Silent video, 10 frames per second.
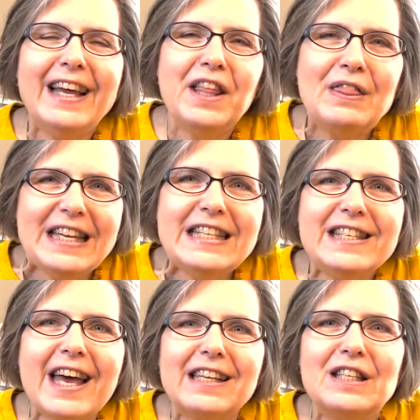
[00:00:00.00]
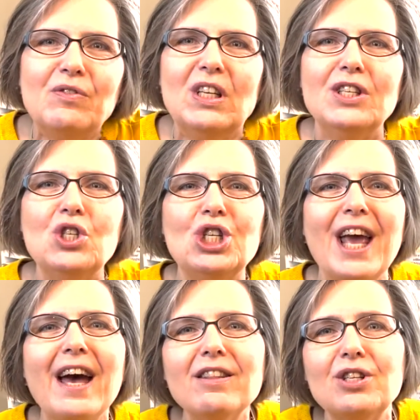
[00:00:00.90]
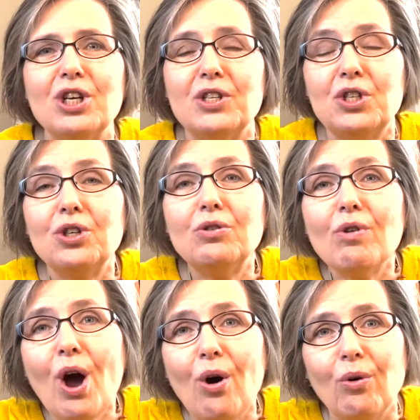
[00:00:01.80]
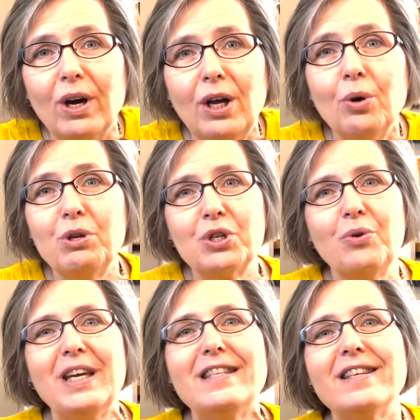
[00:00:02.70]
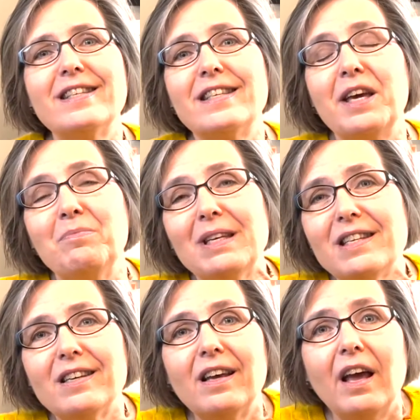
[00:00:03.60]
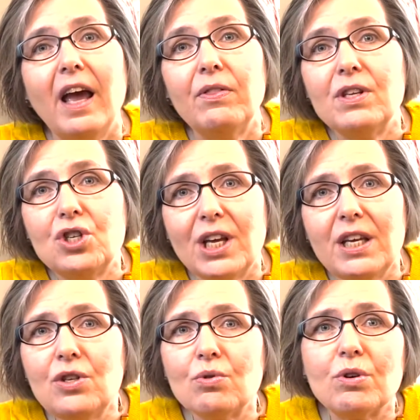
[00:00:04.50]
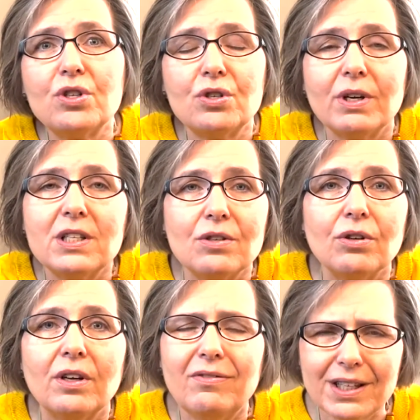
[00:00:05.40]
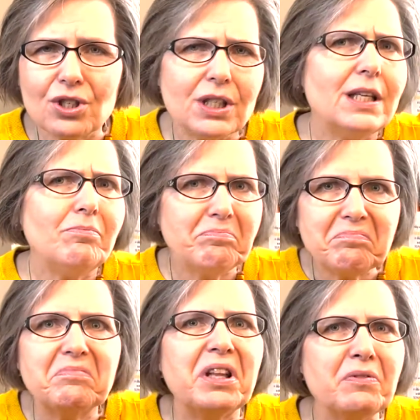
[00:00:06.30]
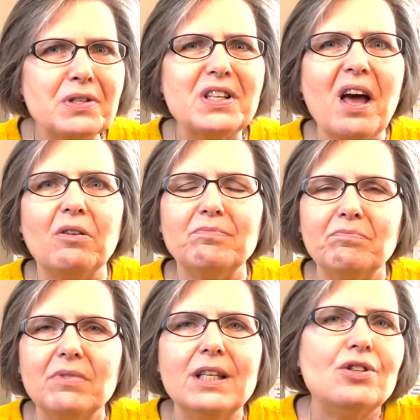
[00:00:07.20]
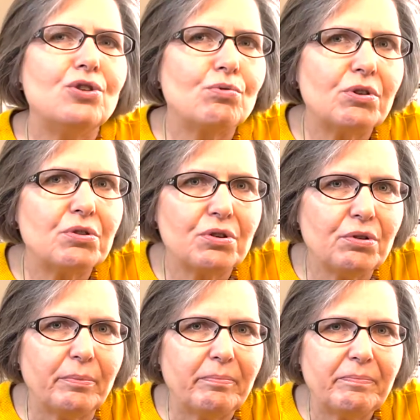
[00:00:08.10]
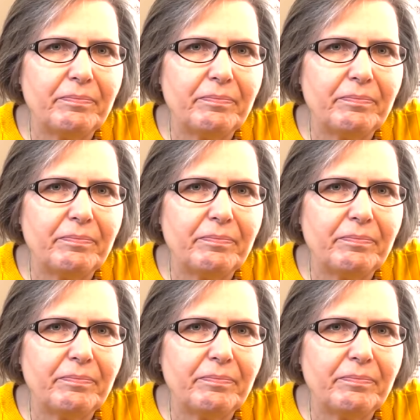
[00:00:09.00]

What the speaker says: These activities challenge us to grow, which creates excitement, and the change or stressor eventually levels out. It's short term.